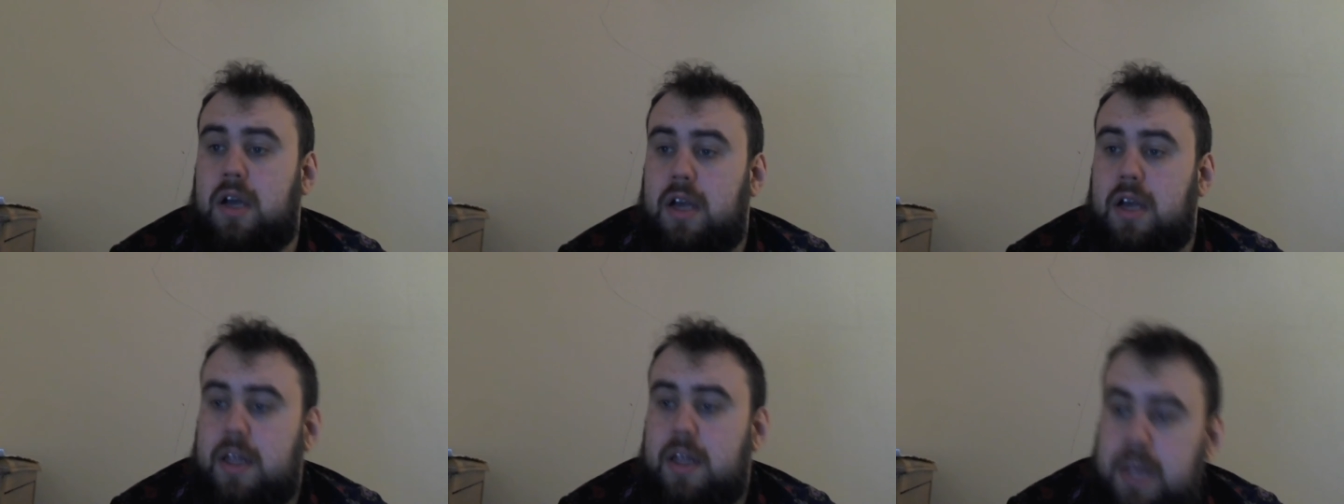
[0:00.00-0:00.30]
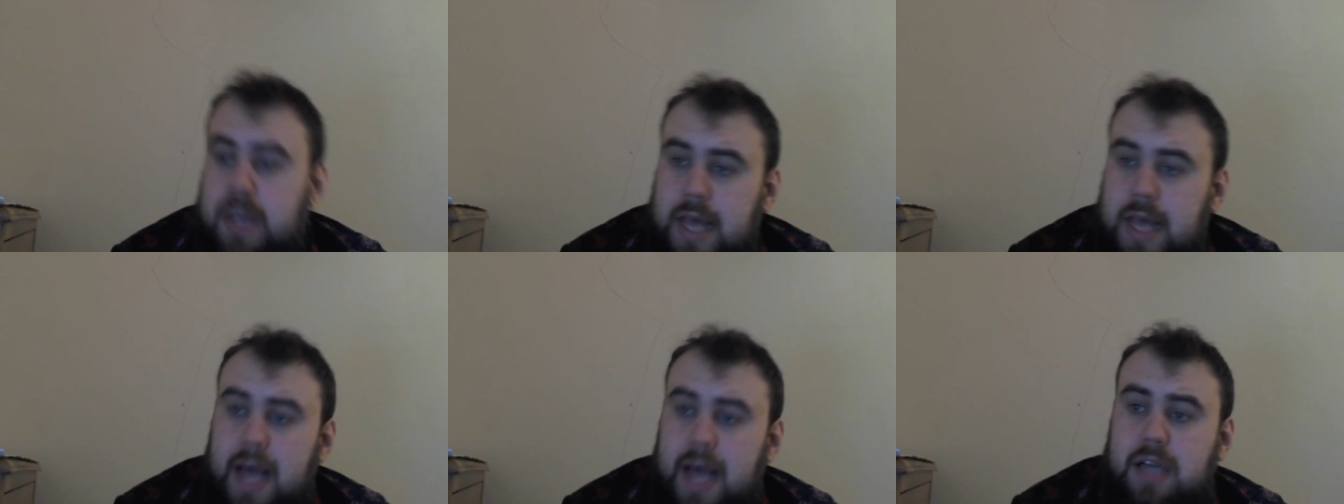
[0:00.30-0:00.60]

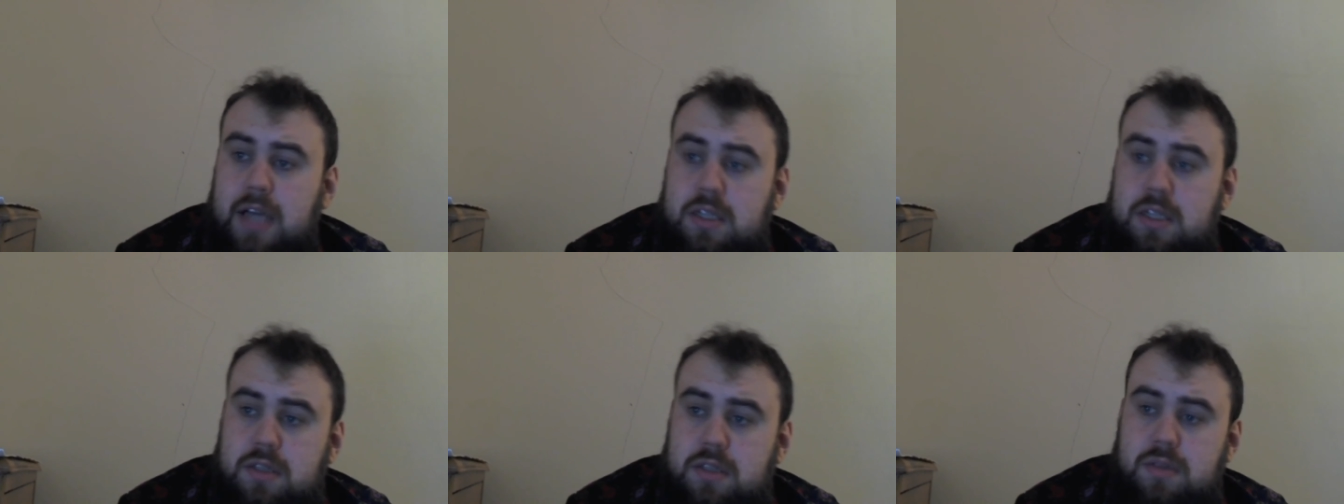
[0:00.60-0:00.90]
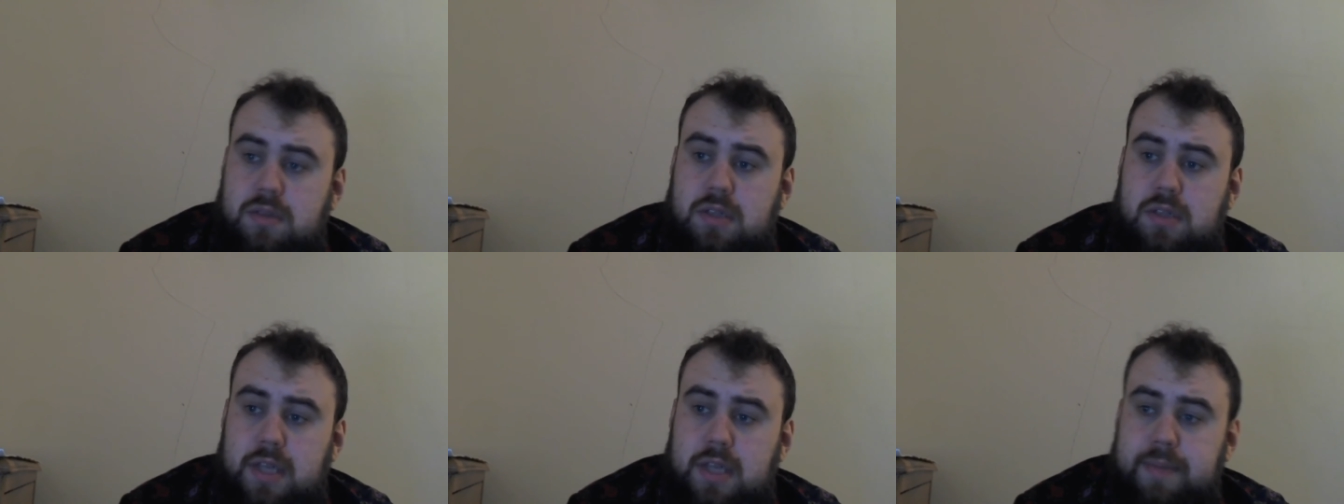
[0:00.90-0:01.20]
and that
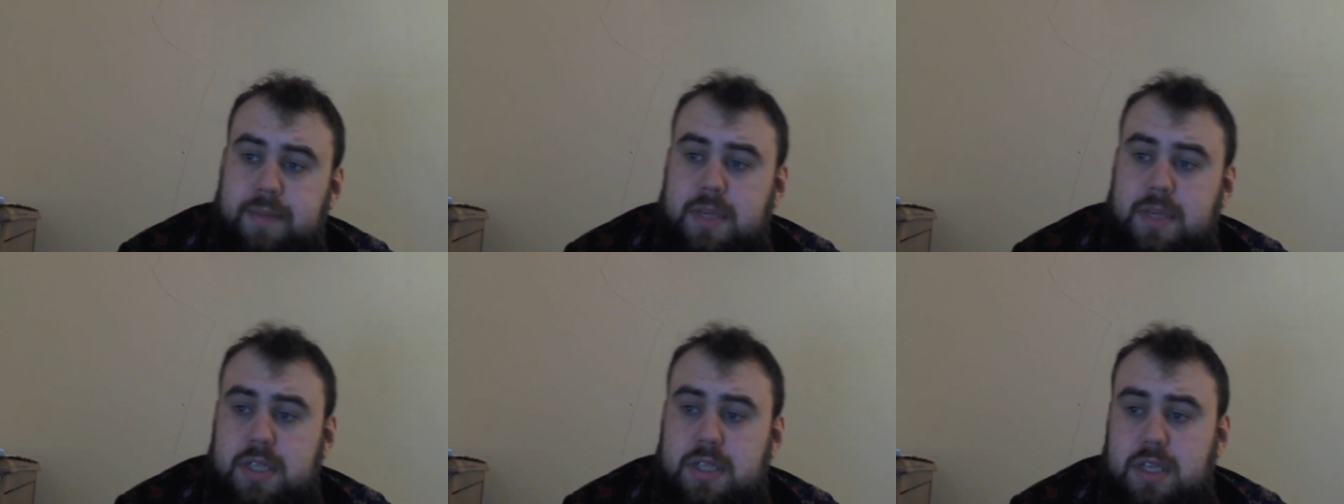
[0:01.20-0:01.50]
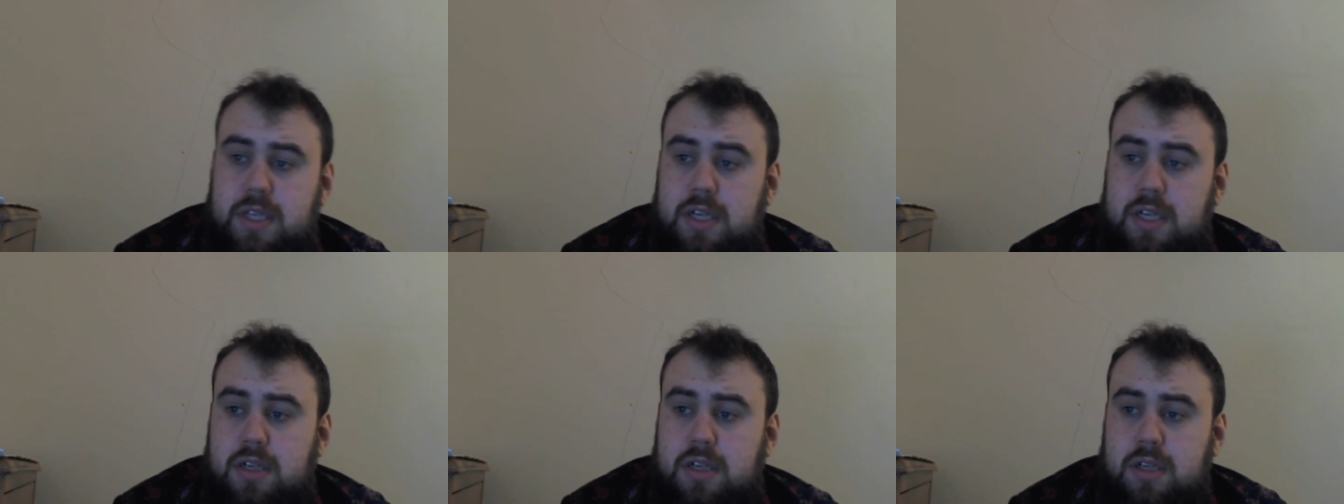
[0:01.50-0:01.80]
has
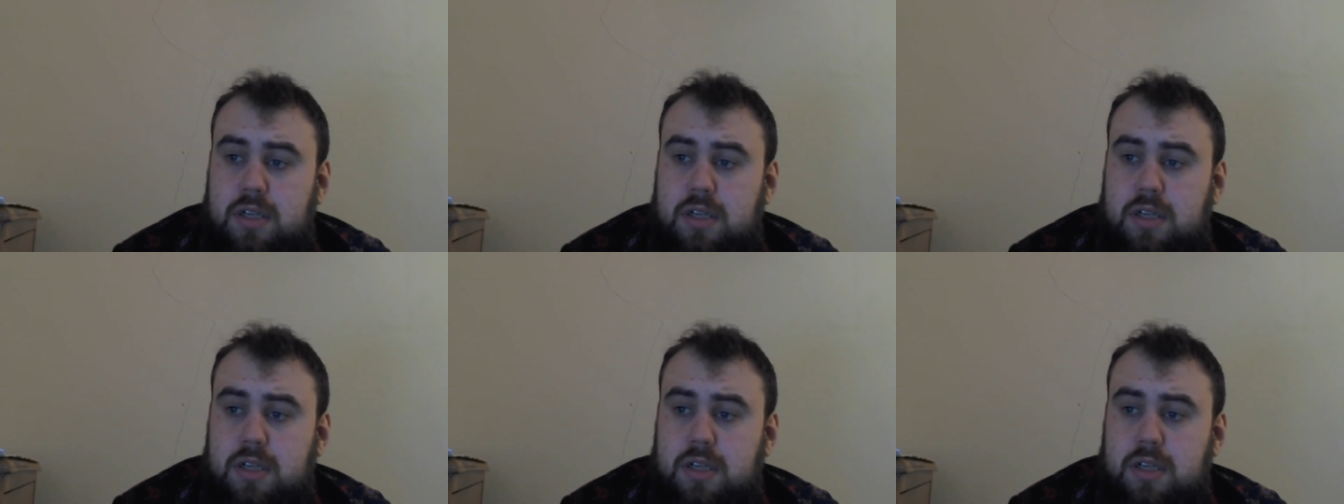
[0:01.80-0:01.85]
limited